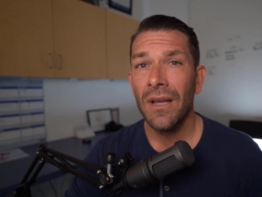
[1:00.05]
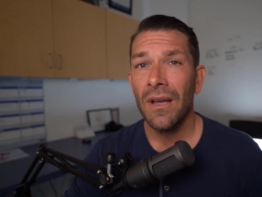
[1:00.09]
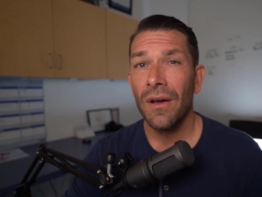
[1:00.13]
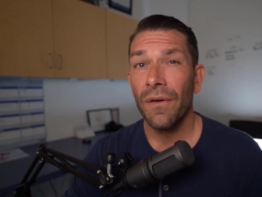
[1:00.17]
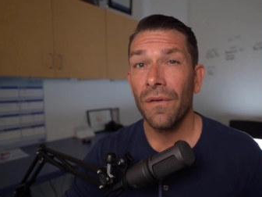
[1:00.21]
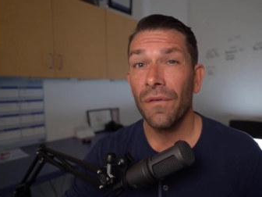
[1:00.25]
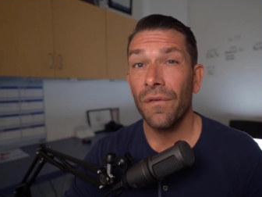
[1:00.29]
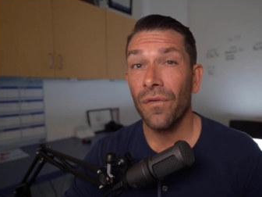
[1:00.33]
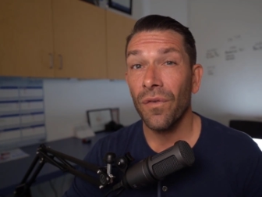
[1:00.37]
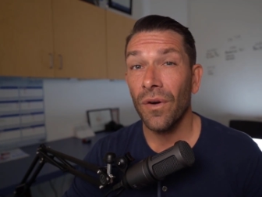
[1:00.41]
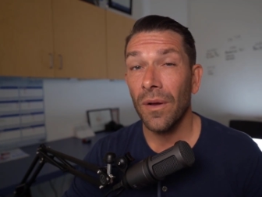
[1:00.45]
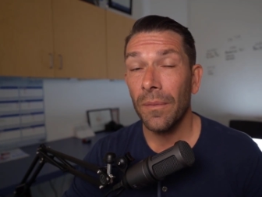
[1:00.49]

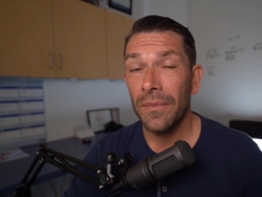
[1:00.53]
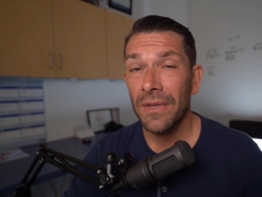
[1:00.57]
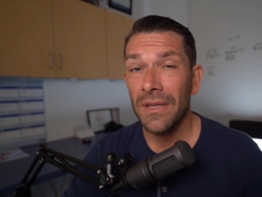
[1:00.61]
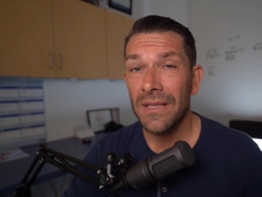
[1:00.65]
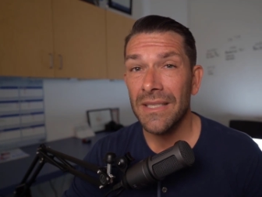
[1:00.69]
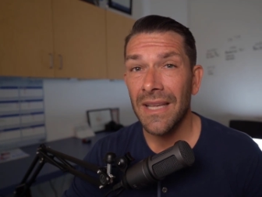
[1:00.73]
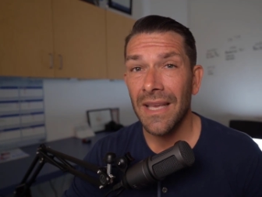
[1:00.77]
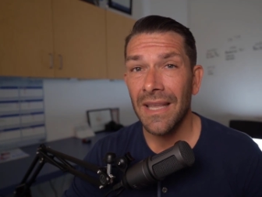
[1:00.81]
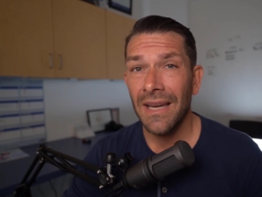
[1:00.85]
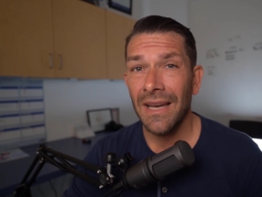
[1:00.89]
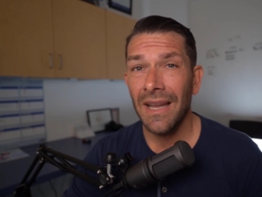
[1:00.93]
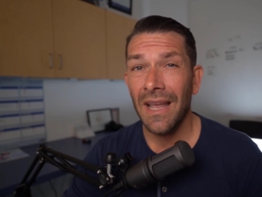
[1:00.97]
from the
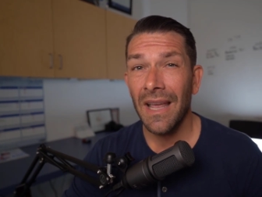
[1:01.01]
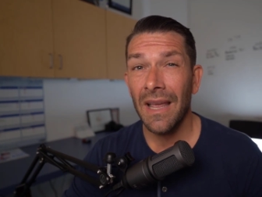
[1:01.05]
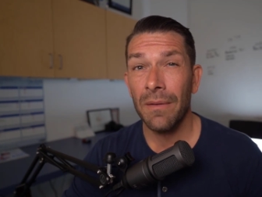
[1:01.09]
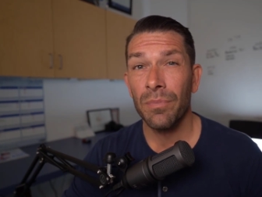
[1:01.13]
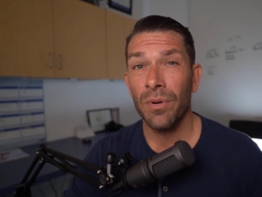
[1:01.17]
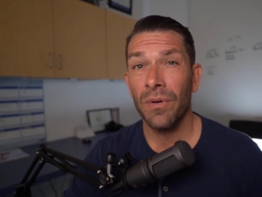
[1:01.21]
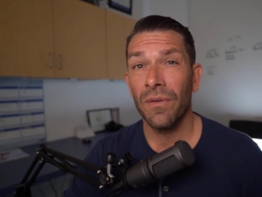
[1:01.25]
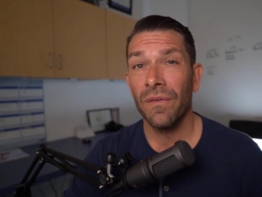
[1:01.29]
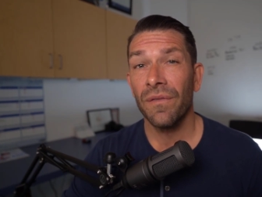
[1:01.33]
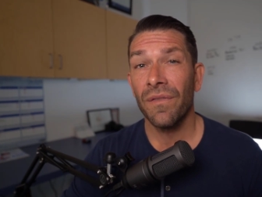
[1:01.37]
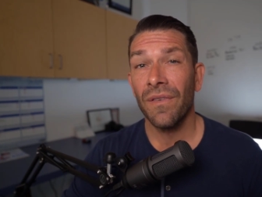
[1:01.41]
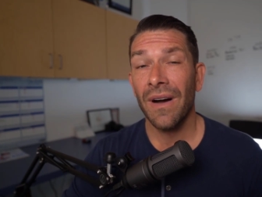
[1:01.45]
tenant and
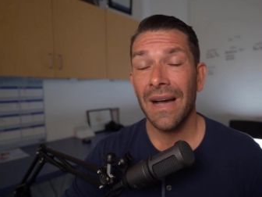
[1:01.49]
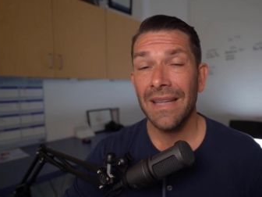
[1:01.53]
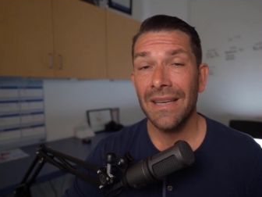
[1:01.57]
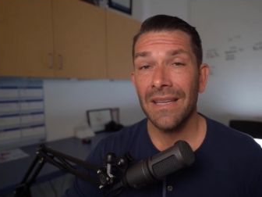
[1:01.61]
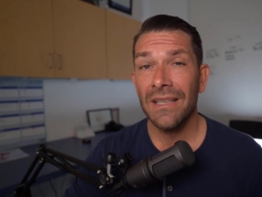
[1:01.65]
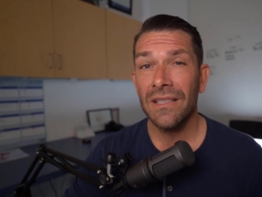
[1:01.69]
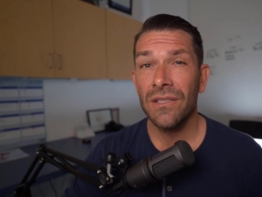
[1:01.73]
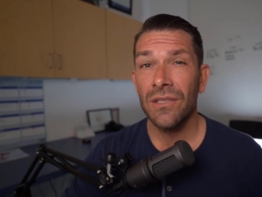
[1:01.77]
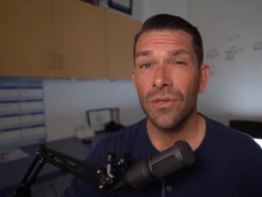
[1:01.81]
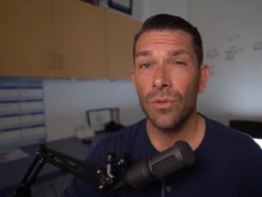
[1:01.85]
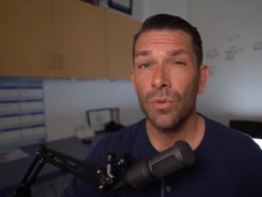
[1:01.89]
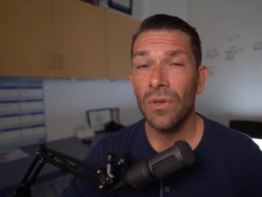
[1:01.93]

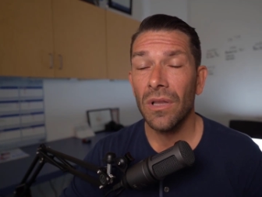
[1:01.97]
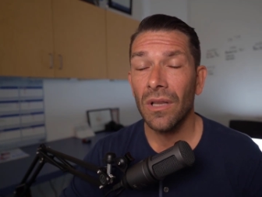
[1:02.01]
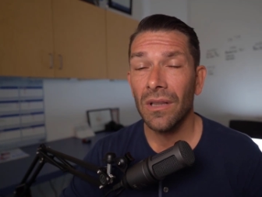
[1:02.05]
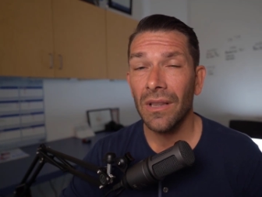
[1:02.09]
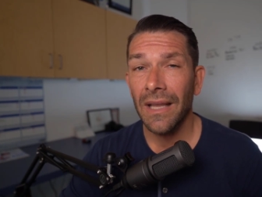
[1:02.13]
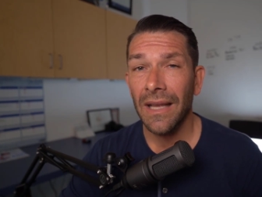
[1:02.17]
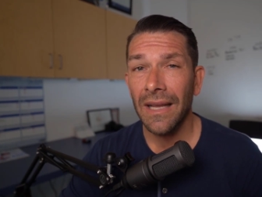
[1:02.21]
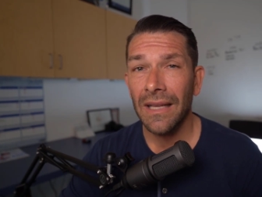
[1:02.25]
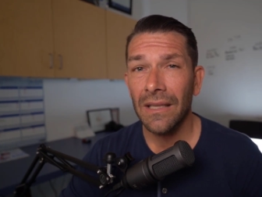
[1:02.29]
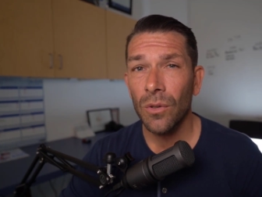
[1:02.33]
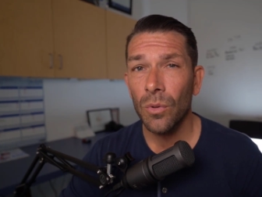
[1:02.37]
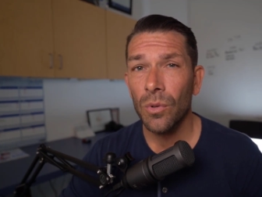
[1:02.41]
provided to the
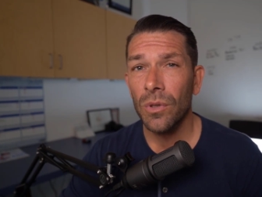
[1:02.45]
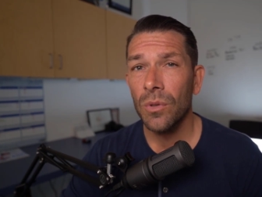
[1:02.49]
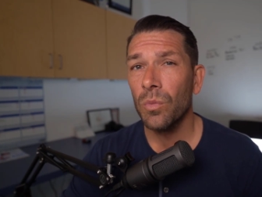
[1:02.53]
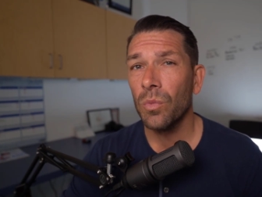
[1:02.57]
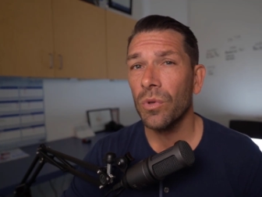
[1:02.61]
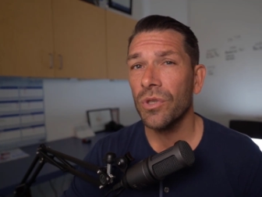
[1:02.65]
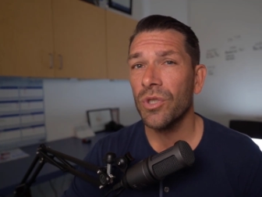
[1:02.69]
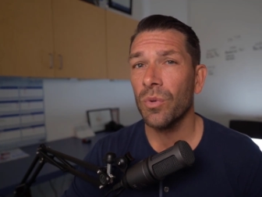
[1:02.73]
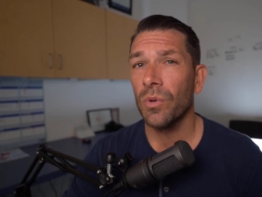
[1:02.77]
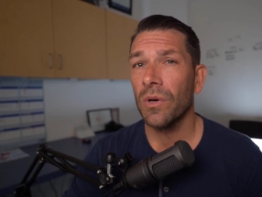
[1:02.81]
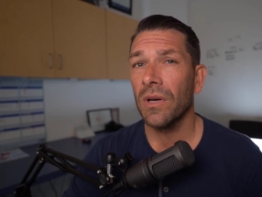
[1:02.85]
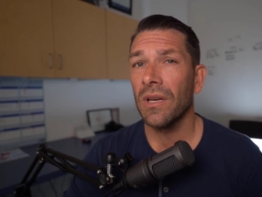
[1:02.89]
landlord,
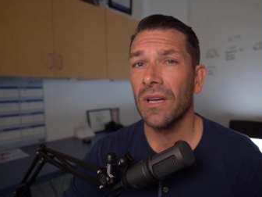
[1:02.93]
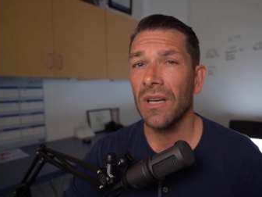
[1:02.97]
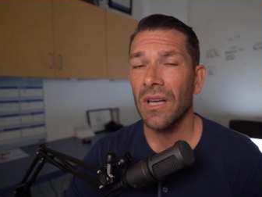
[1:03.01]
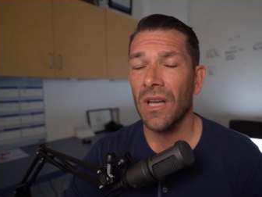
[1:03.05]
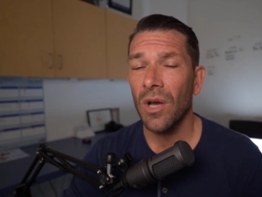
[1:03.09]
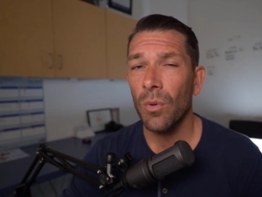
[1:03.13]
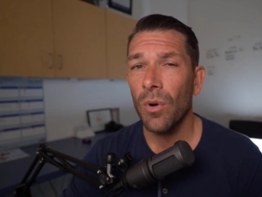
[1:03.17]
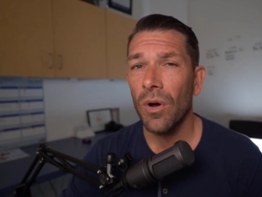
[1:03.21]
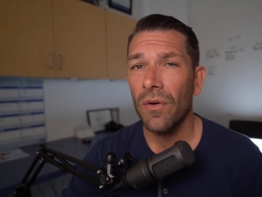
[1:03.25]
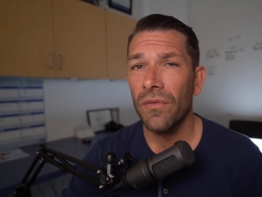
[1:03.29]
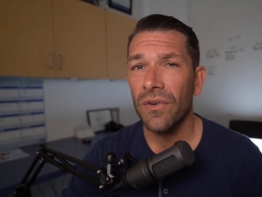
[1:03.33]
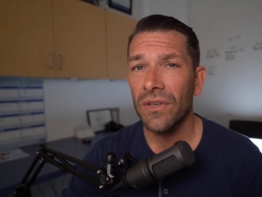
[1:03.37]
which we're going to
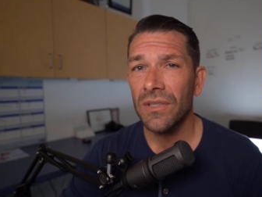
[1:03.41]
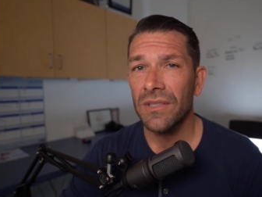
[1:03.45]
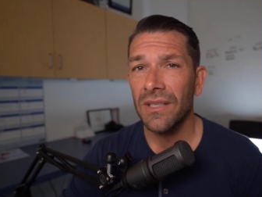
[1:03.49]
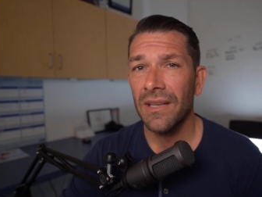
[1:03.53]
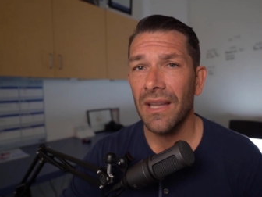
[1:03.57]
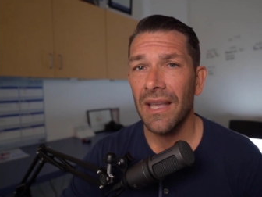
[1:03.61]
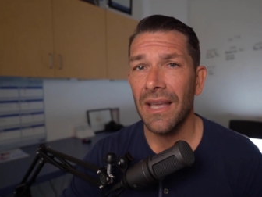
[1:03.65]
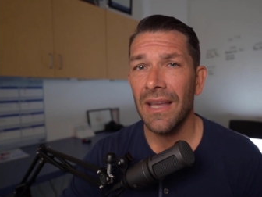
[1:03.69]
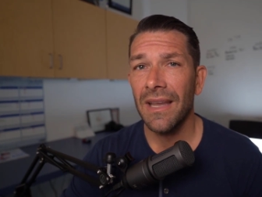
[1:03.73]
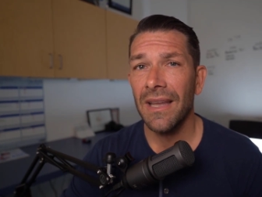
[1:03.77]
go over today